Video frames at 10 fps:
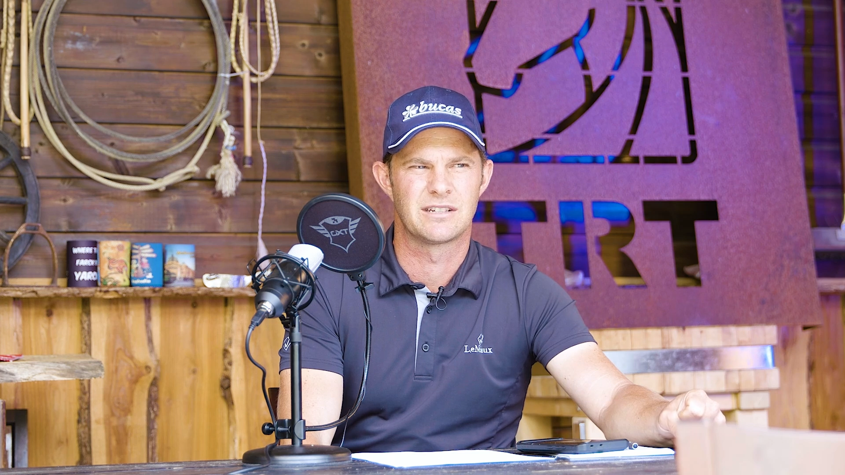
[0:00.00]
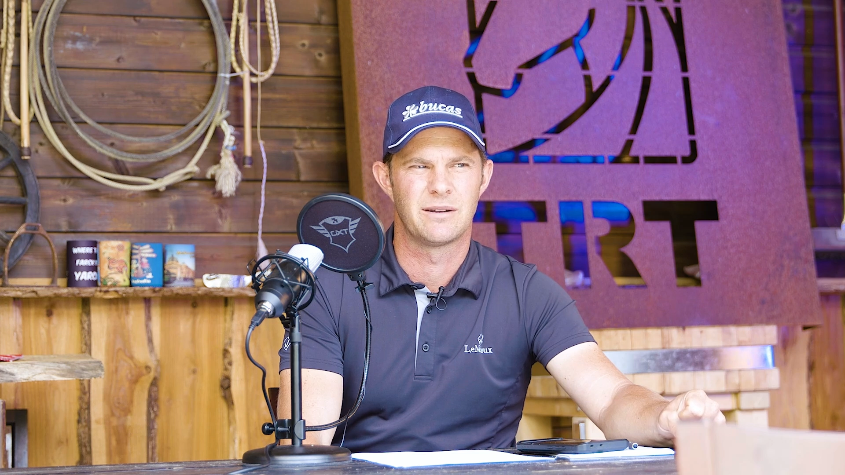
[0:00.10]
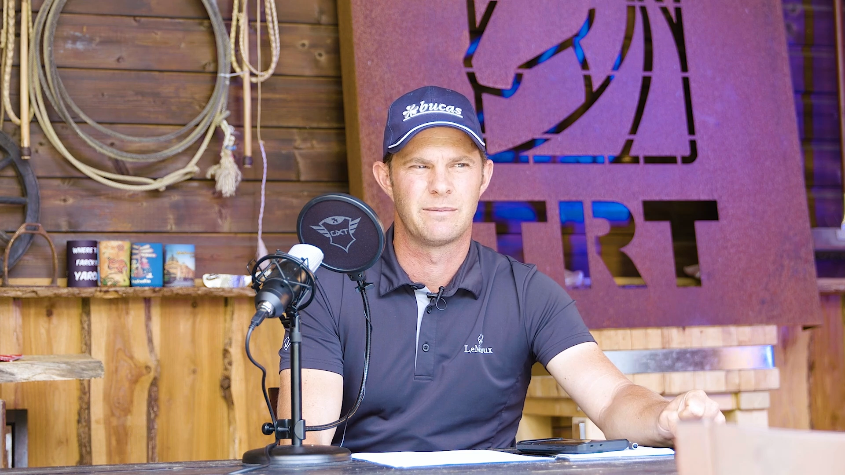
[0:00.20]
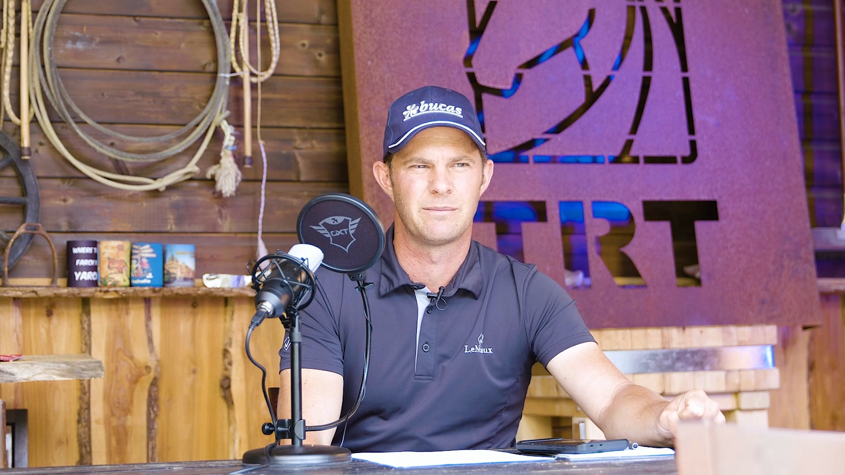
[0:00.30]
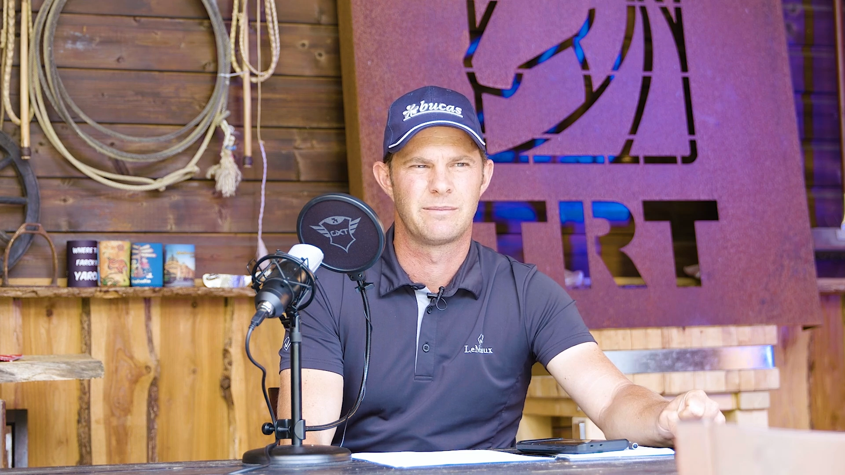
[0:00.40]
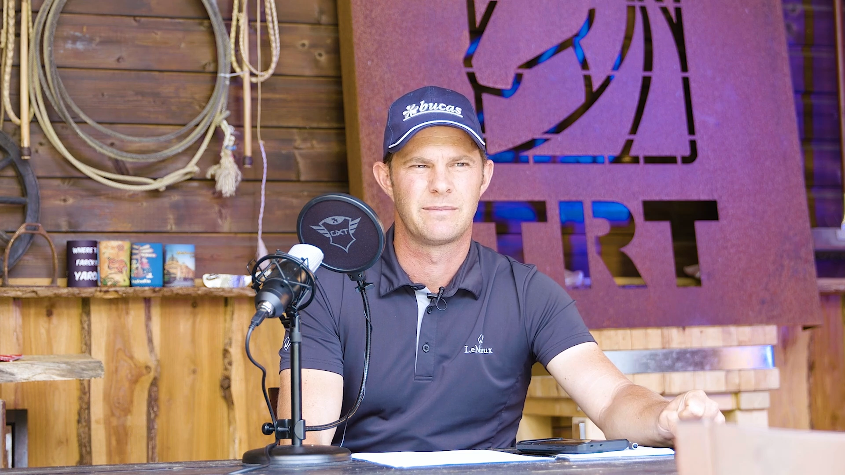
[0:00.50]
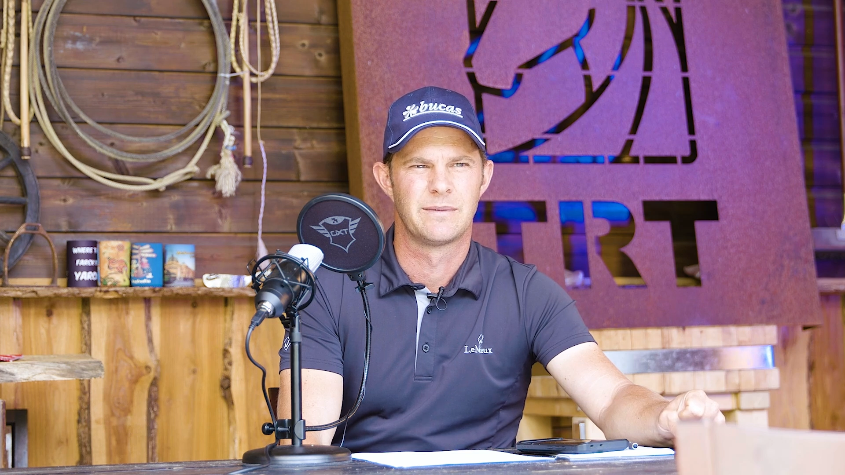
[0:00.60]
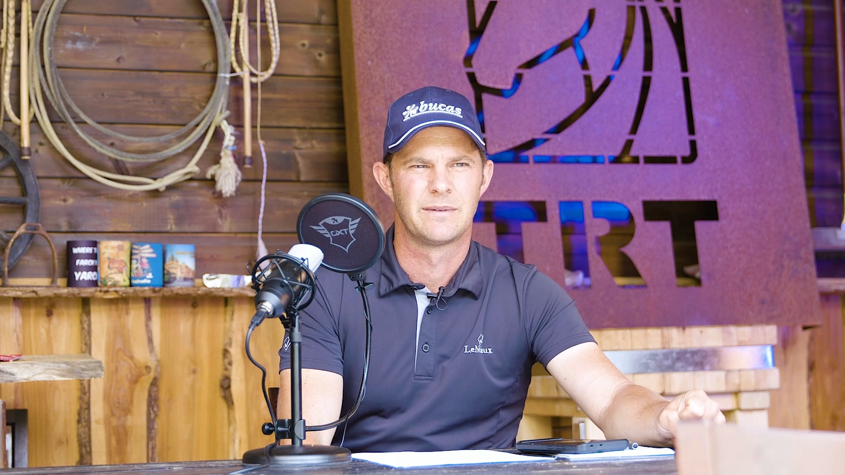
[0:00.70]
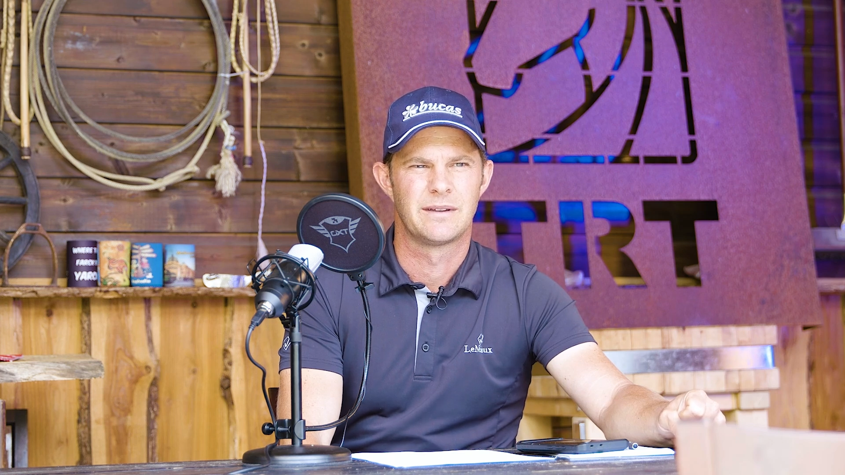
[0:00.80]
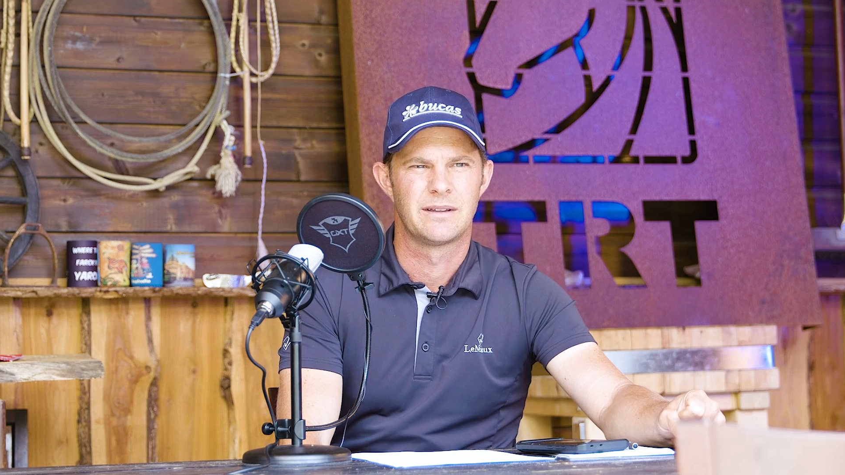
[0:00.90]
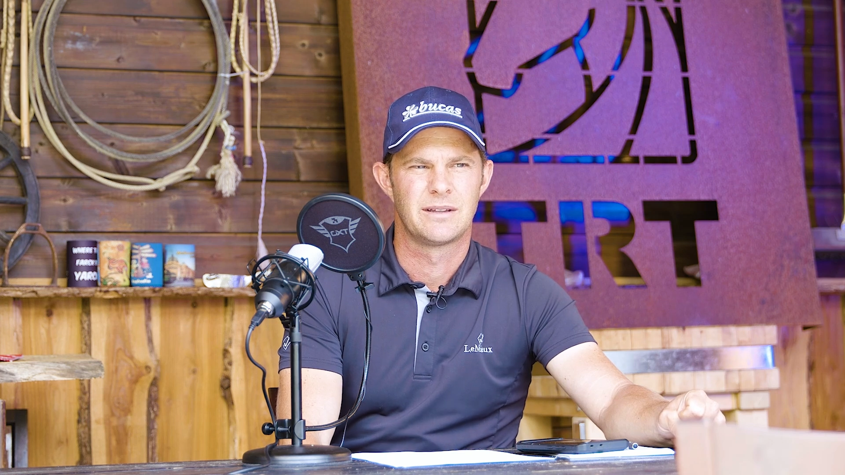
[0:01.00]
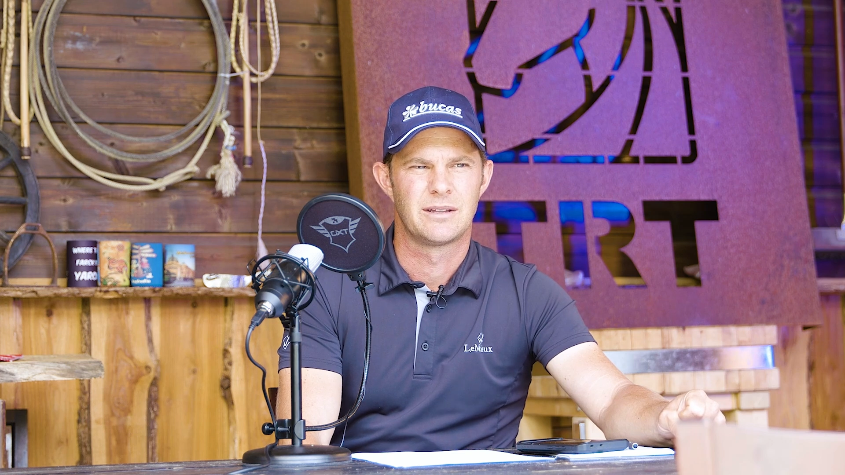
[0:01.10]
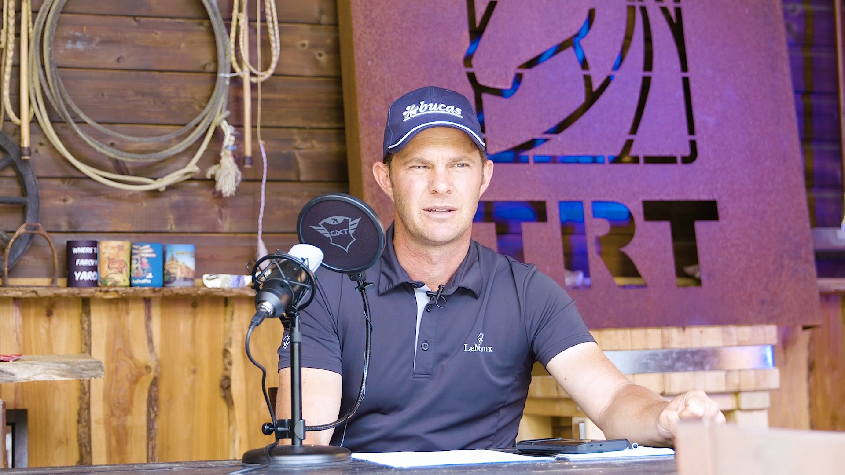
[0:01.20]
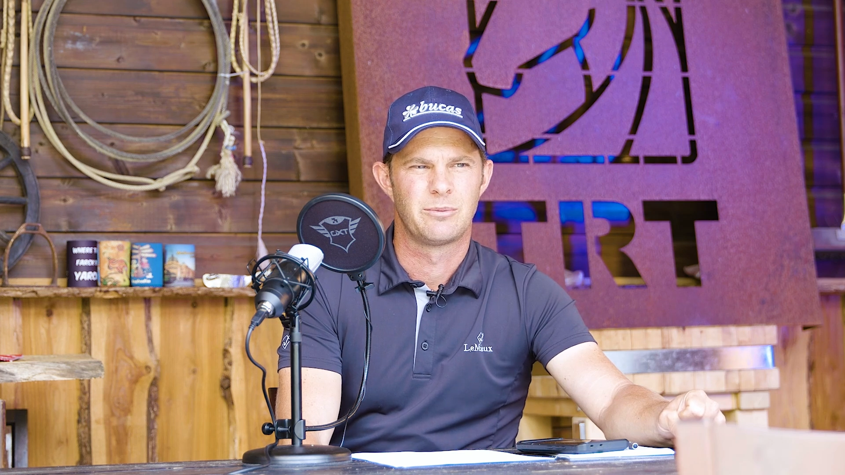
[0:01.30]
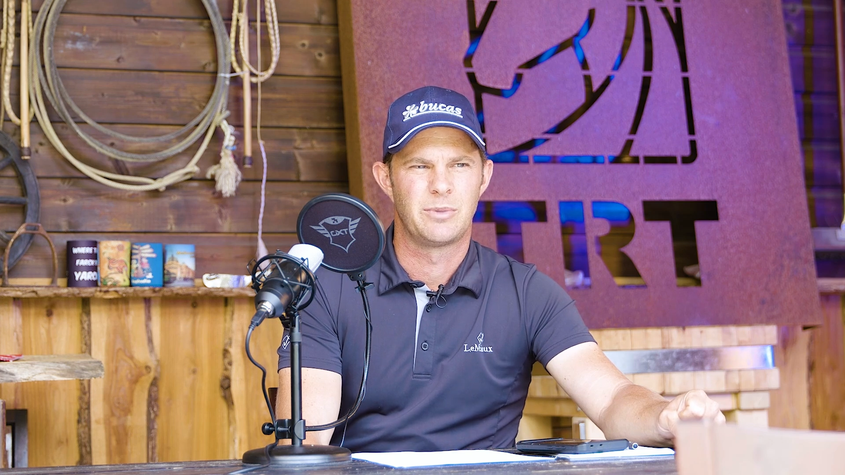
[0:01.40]
and
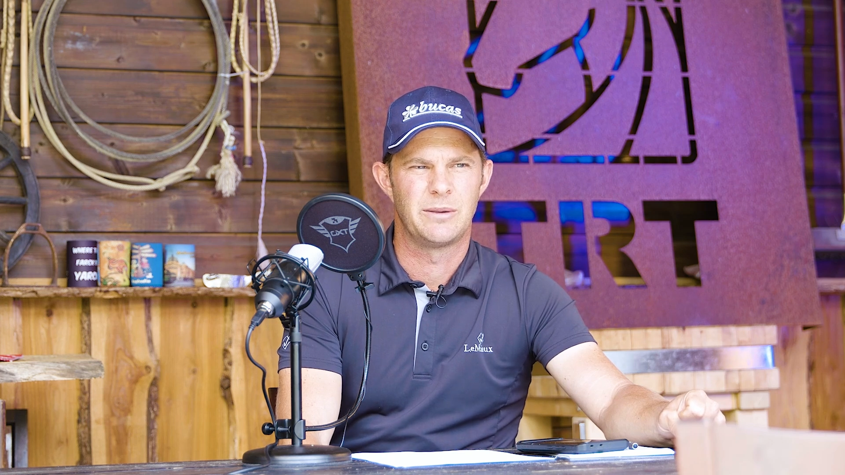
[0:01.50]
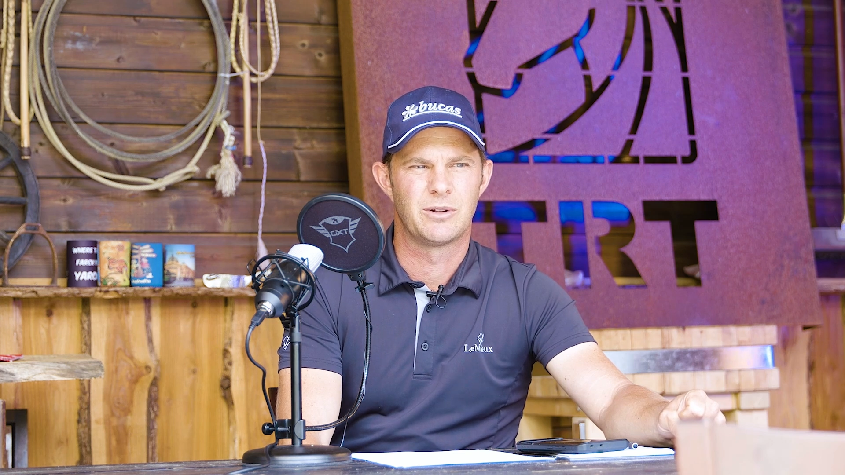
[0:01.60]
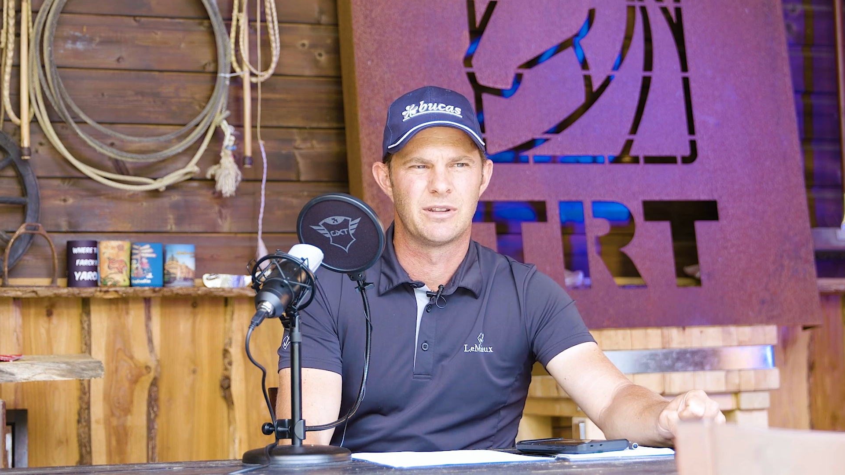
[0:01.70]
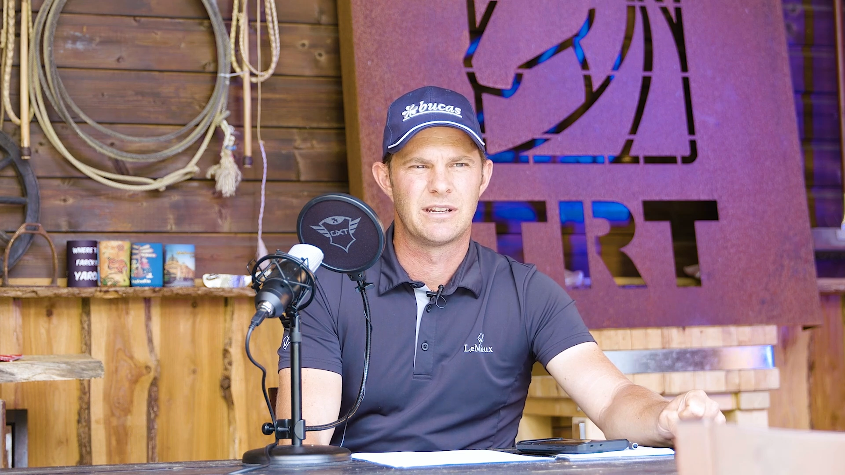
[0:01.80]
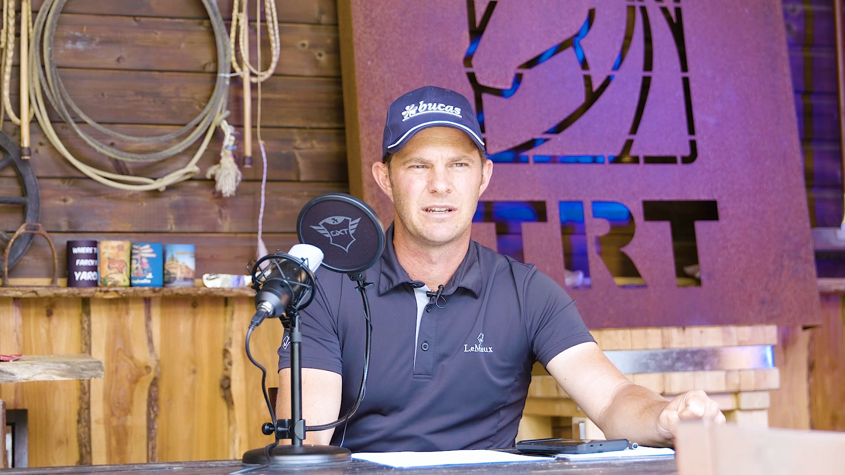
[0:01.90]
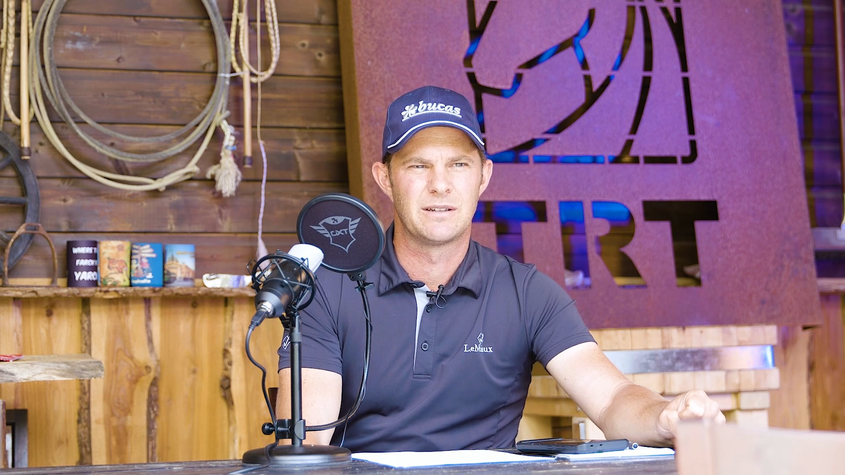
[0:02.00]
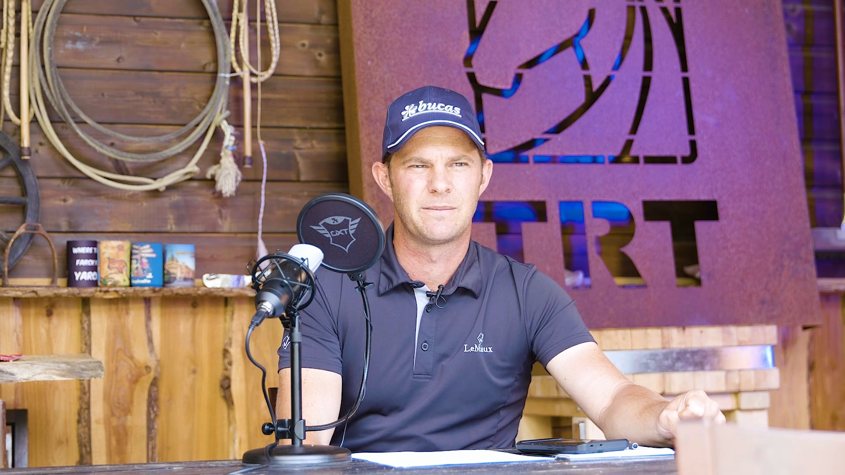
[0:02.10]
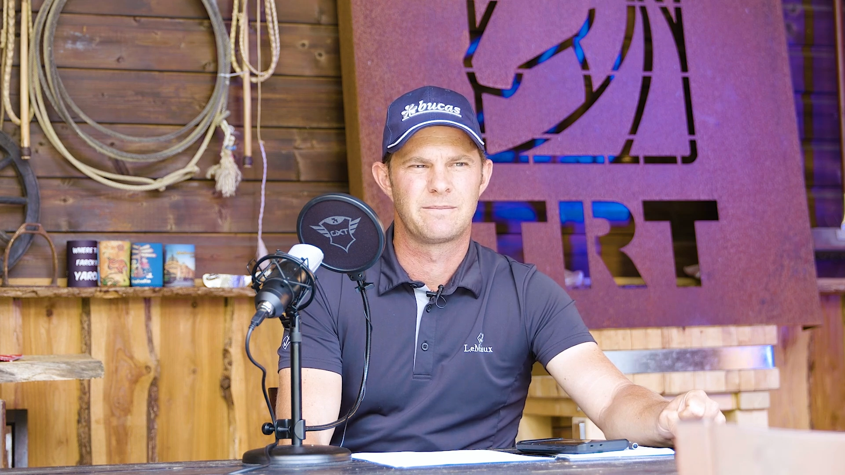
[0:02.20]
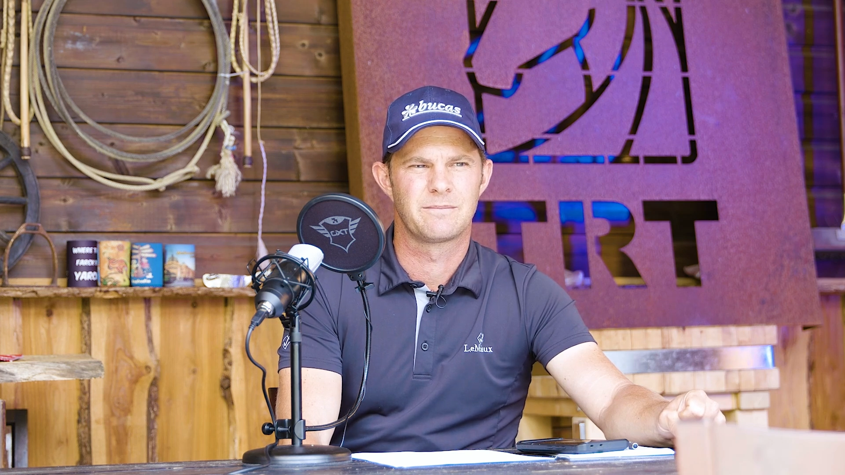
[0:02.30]
people that